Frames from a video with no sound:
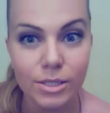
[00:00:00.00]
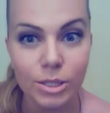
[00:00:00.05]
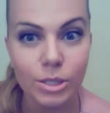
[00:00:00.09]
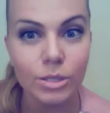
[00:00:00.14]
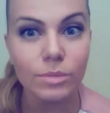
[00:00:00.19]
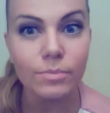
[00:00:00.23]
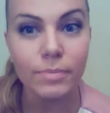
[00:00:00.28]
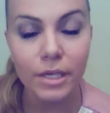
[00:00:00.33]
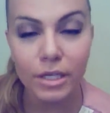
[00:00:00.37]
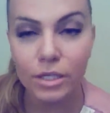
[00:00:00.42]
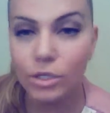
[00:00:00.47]

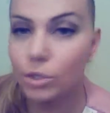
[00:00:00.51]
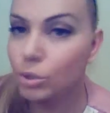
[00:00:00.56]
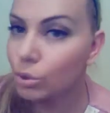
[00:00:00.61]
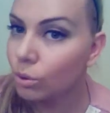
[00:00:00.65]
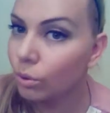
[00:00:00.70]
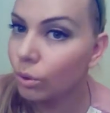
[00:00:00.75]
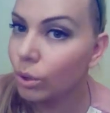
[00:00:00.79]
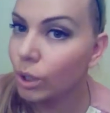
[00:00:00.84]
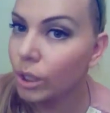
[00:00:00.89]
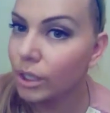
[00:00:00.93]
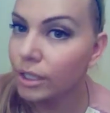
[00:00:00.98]
Just make
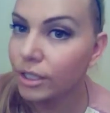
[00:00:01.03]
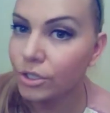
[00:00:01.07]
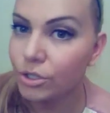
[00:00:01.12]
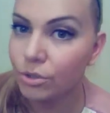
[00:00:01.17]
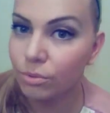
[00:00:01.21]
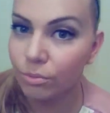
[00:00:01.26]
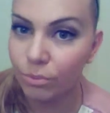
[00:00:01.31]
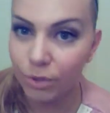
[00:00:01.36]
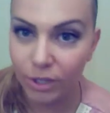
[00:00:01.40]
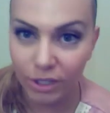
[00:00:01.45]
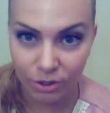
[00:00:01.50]
sure that you
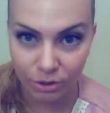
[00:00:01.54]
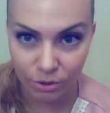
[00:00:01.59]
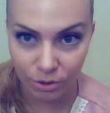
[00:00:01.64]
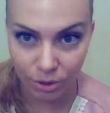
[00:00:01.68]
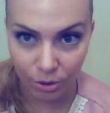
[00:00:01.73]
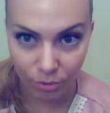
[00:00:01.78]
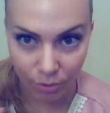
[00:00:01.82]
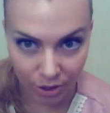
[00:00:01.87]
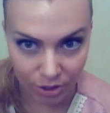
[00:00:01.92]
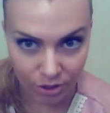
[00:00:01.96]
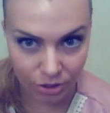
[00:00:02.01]
bring it to the
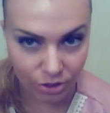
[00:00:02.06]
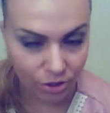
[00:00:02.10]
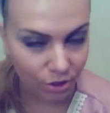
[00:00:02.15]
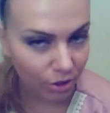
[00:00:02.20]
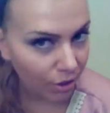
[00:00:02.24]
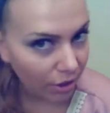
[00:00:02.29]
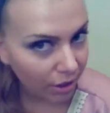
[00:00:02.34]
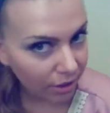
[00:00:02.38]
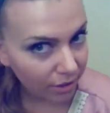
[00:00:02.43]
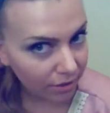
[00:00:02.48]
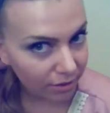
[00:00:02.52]

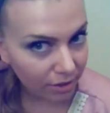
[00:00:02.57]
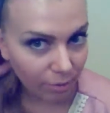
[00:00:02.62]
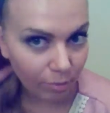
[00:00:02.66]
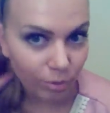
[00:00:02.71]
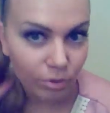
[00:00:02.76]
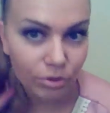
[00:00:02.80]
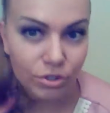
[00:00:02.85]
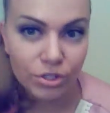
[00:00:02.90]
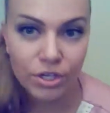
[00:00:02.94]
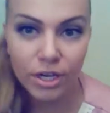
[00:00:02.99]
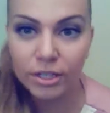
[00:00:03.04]
register and
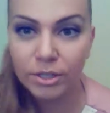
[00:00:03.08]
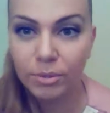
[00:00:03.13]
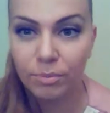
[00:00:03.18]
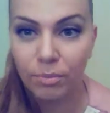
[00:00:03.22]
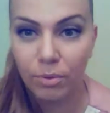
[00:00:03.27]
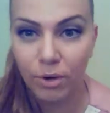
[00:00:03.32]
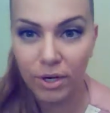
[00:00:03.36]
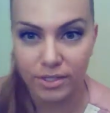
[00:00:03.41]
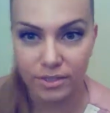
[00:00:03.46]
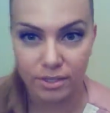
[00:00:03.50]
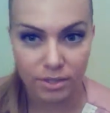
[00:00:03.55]
double check the
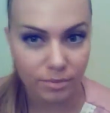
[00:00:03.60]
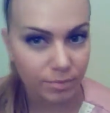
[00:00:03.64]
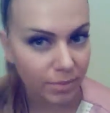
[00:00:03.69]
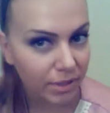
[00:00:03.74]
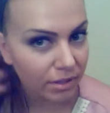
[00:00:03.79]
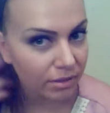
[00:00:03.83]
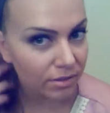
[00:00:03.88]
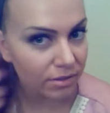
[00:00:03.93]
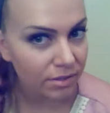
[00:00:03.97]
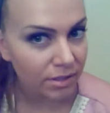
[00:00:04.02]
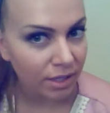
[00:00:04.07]
prices
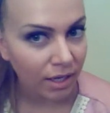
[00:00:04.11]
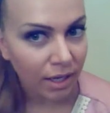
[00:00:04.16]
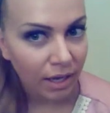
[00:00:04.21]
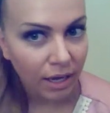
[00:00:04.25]
because